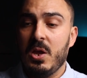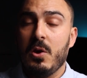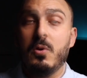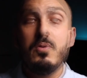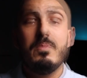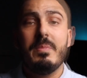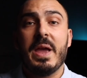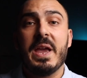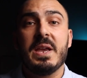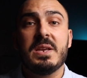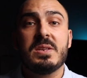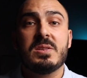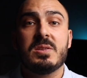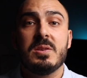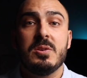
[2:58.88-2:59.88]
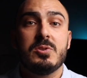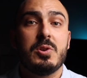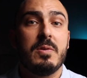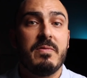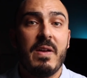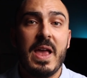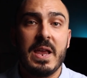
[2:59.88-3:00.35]
who makes
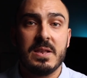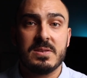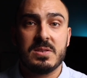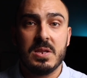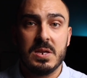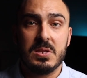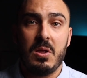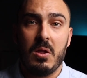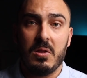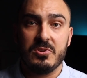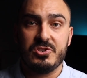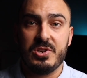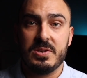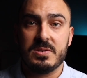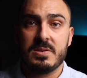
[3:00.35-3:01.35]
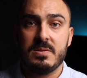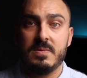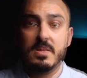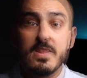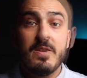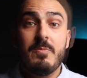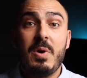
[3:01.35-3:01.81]
surveillance technologies.
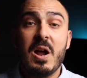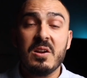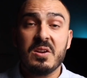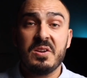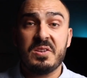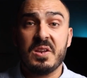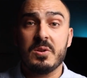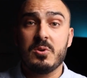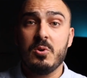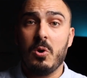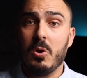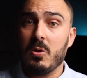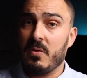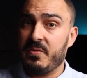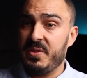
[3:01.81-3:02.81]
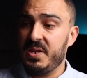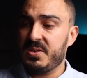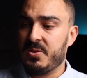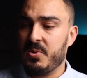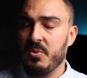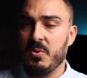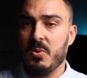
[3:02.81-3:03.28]
The marketed goal of this
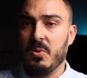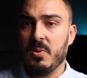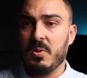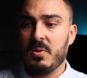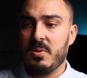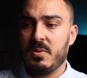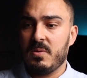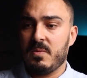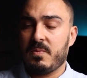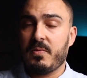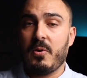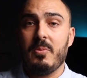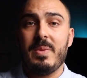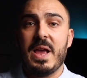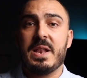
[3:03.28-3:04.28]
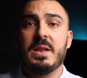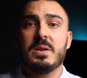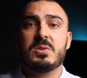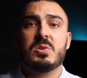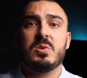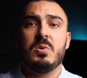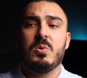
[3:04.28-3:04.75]
tool from
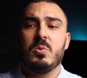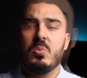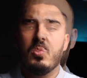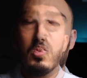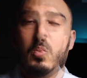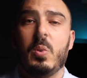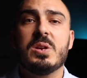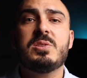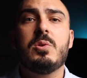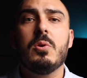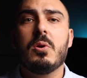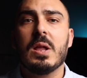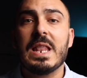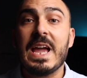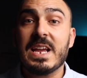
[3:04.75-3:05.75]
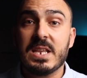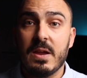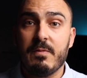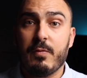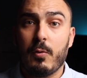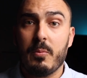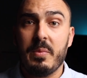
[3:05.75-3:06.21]
NSO was to collect
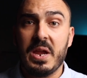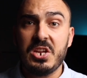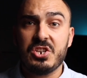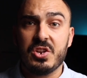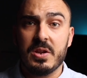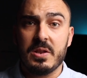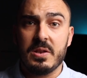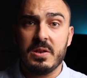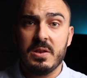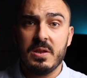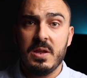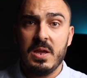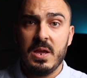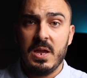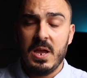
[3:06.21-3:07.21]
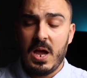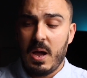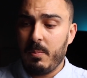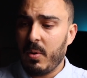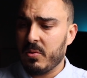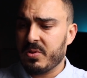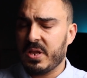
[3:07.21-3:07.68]
information
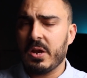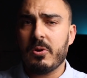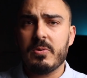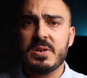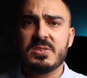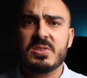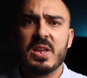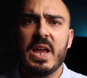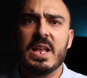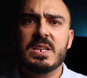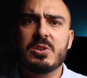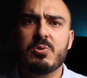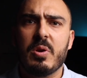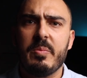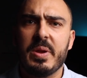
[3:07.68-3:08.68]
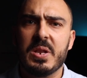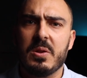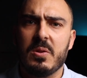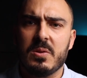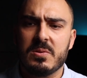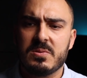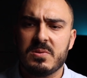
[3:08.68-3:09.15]
about terrorists and
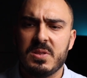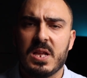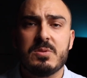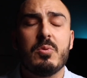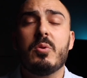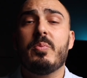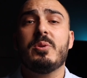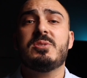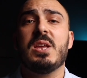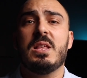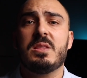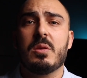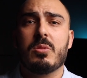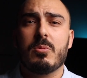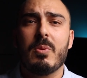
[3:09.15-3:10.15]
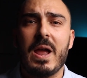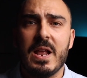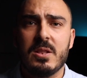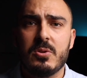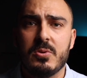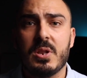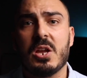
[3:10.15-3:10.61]
criminals that represent a
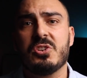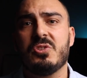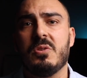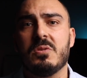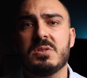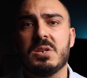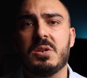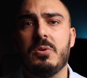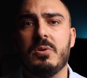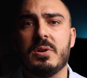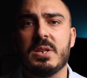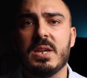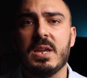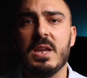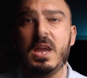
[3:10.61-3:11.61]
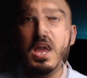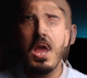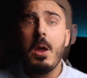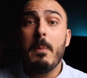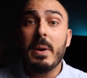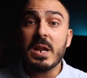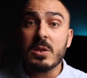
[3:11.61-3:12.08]
threat to national security.
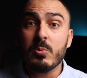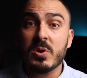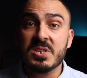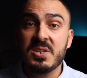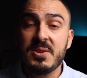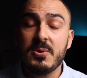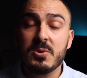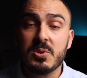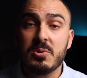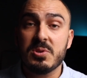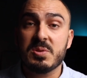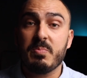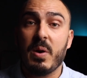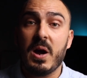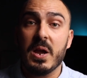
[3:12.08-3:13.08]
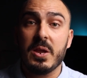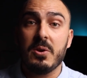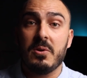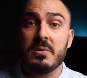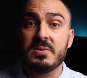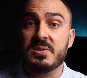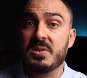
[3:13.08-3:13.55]
But it was used to spy
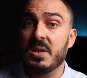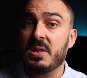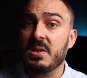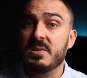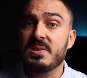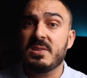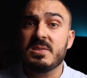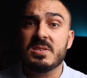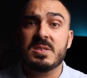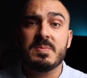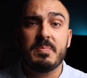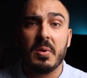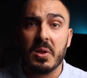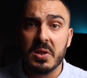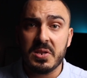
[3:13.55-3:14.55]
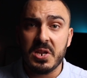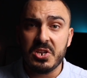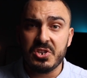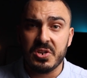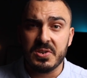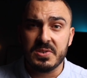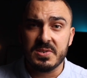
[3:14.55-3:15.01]
on citizens,
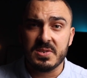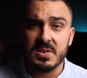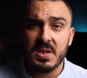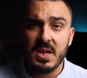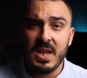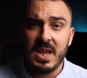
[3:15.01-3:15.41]
politicians,